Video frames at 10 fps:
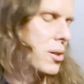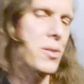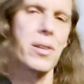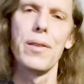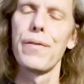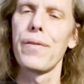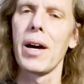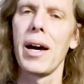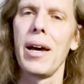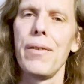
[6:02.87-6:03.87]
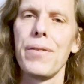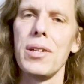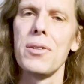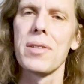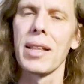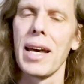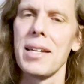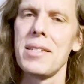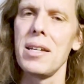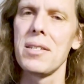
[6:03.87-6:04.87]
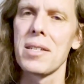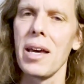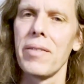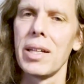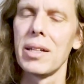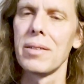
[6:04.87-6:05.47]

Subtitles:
goes to the 5 using that D7,